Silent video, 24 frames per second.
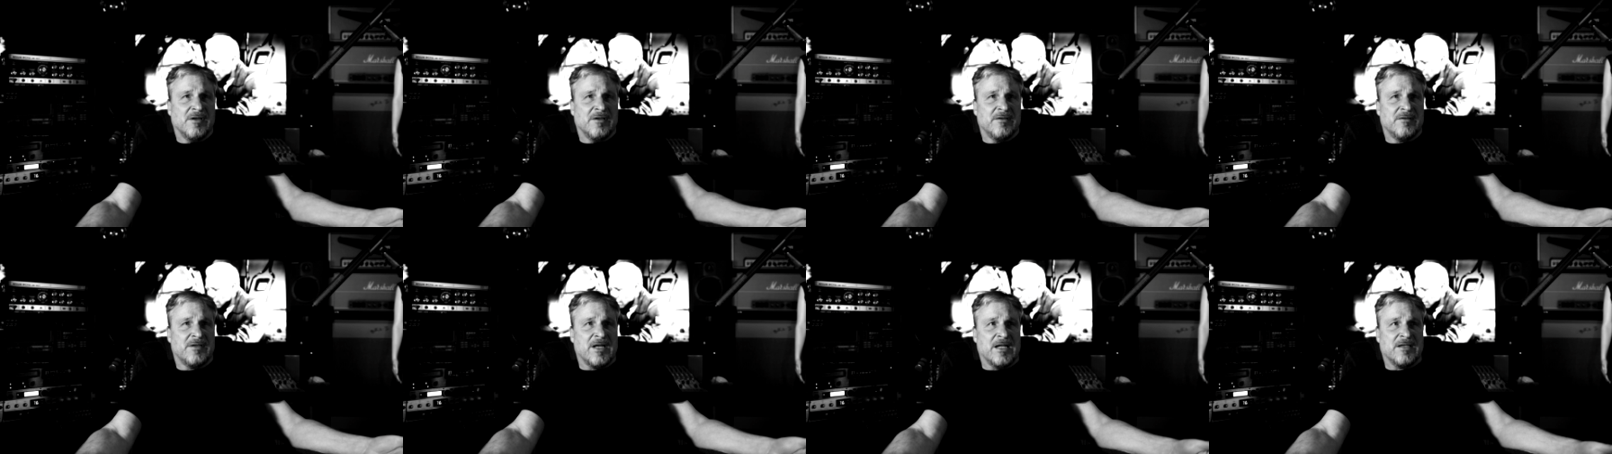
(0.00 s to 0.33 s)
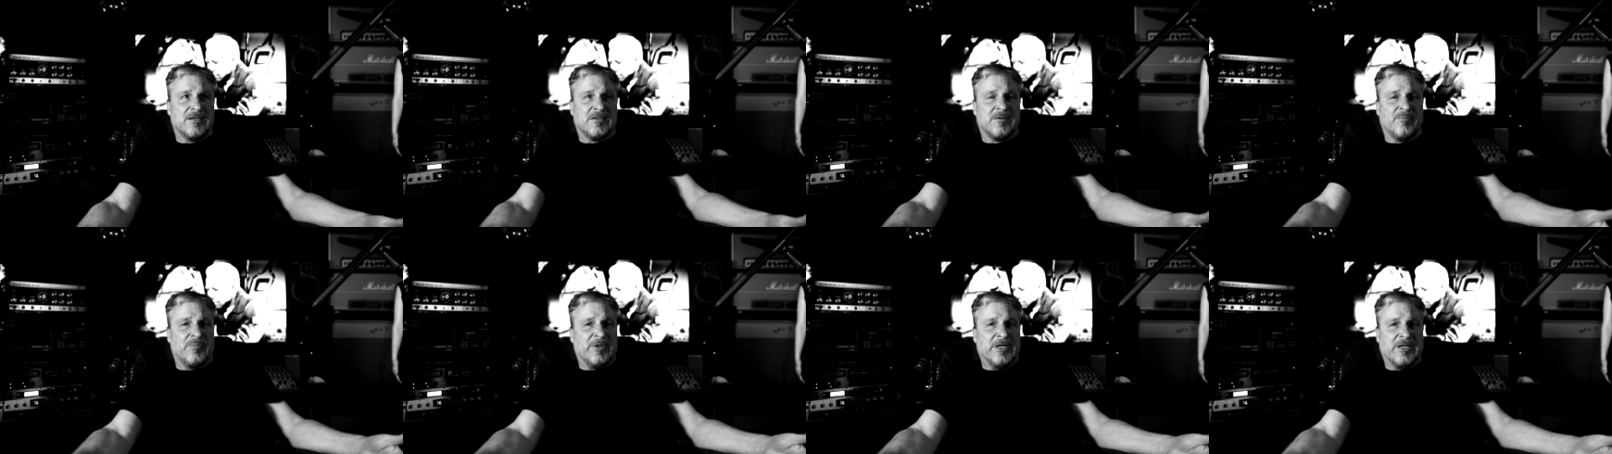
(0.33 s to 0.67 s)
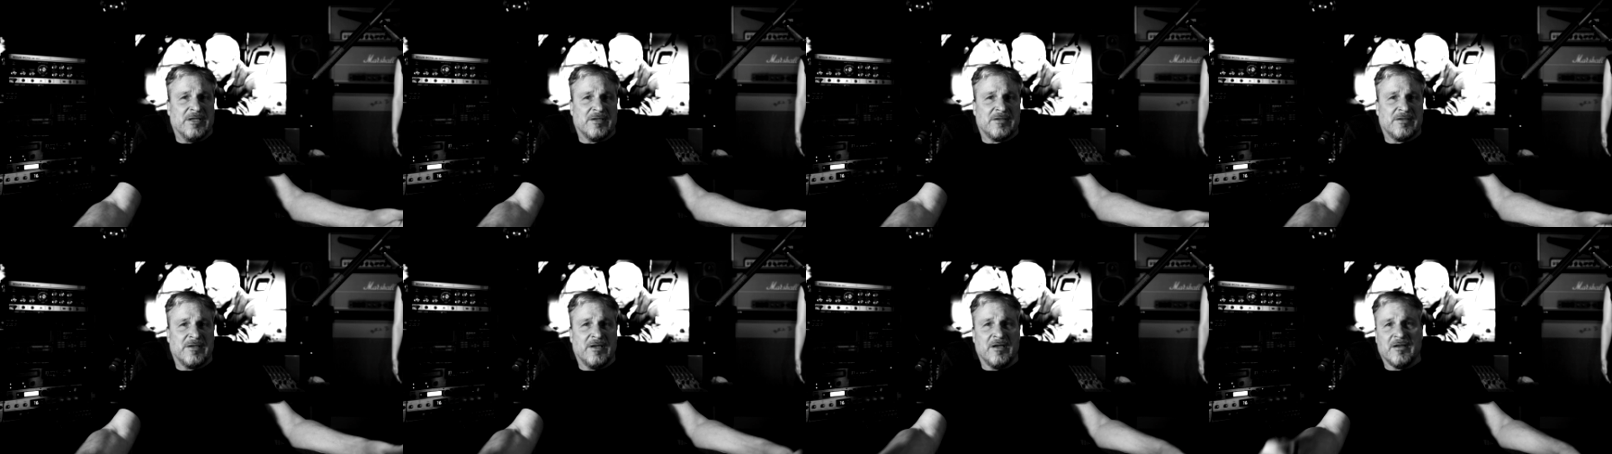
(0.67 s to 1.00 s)
That's the
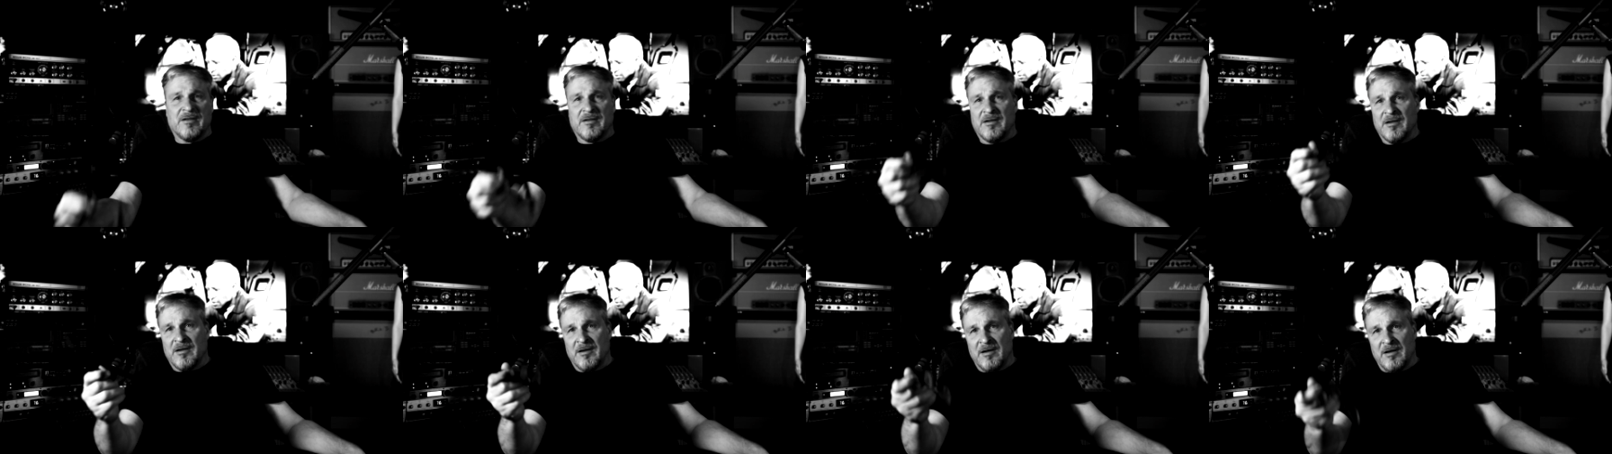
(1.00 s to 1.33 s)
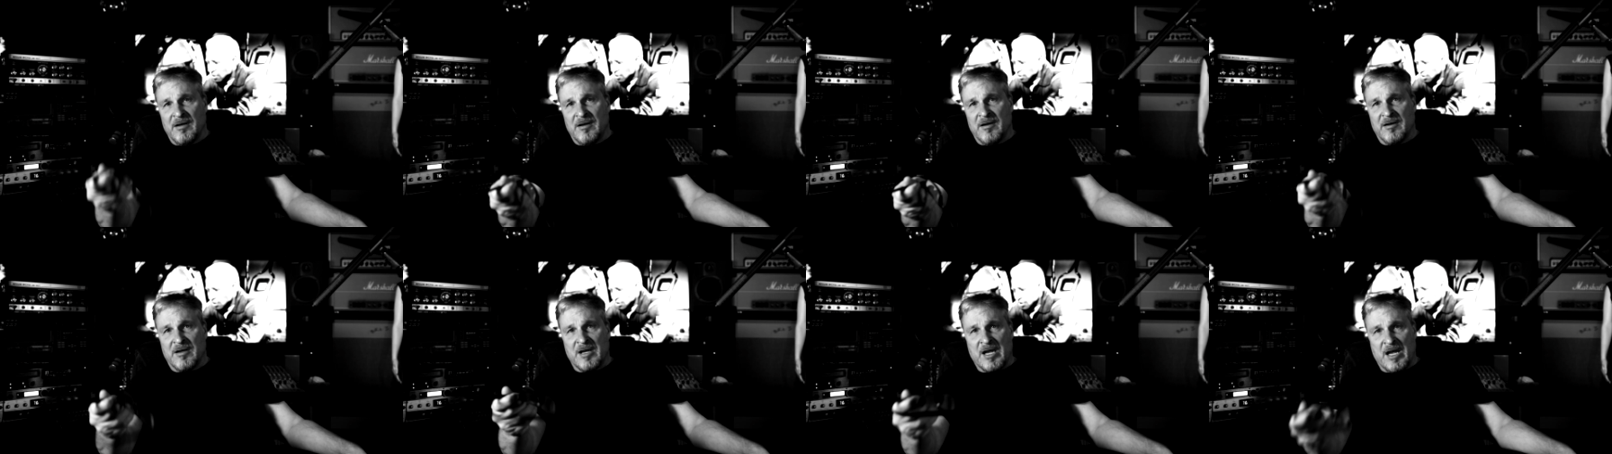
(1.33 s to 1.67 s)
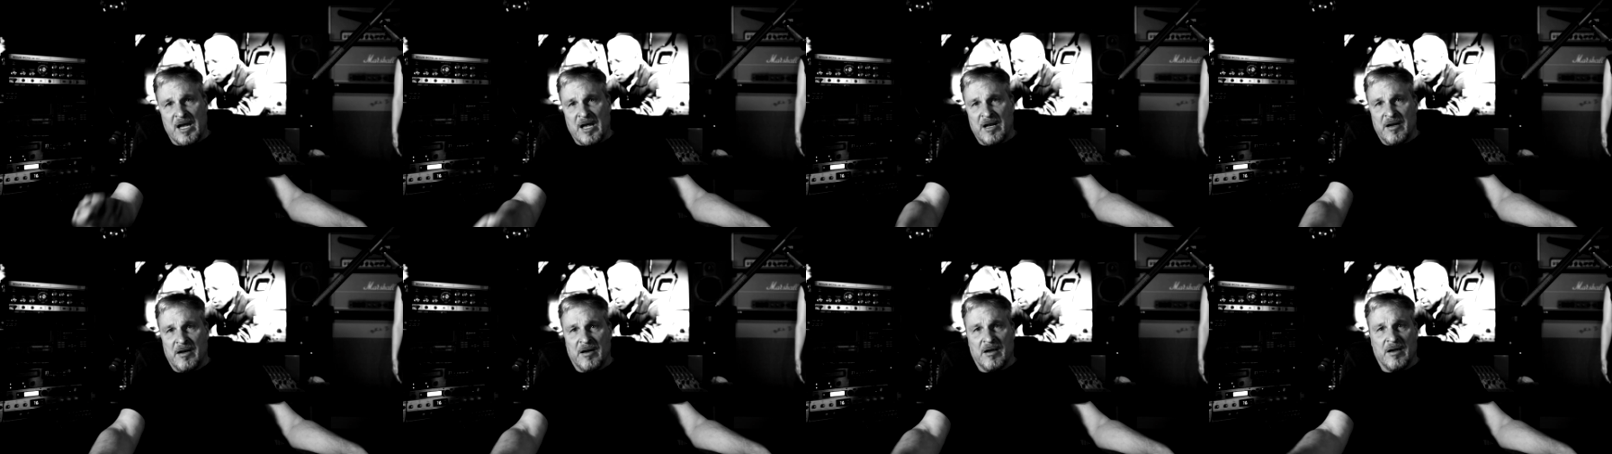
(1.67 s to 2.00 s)
biggest thing. The
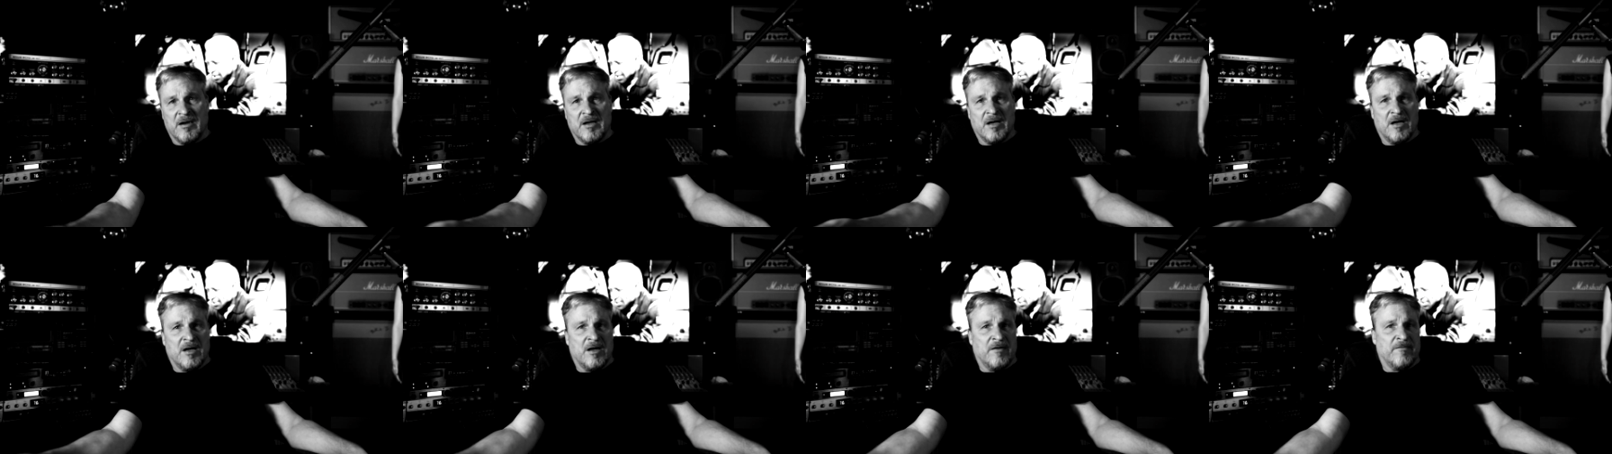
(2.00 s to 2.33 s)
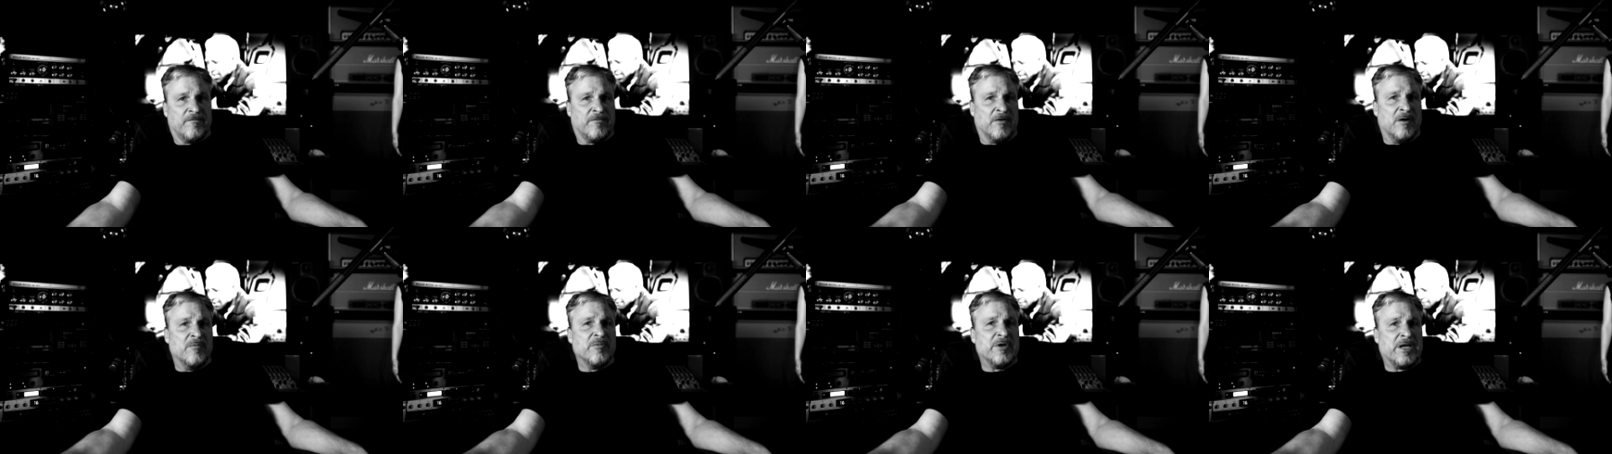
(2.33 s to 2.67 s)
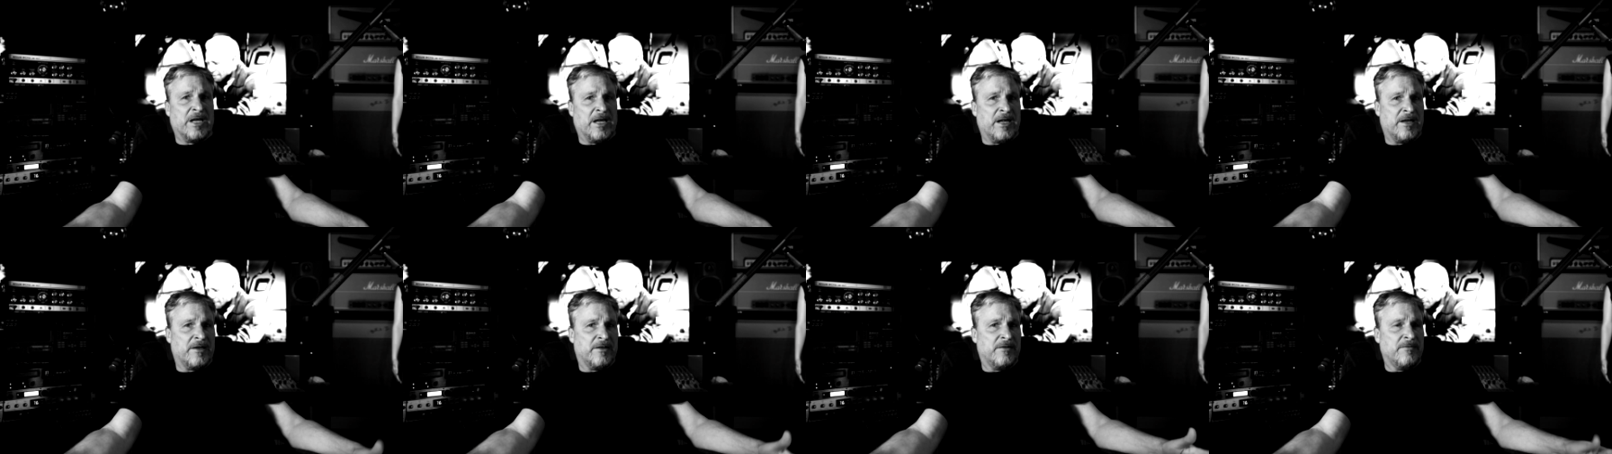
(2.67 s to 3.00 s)
Canon I got from
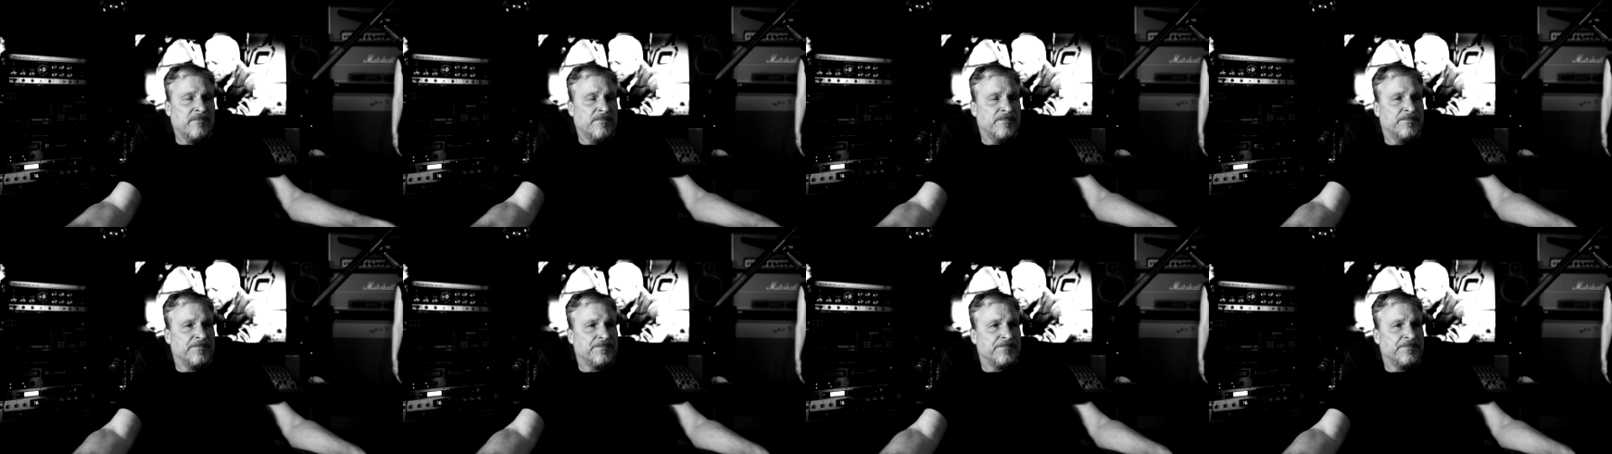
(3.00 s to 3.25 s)
Canon,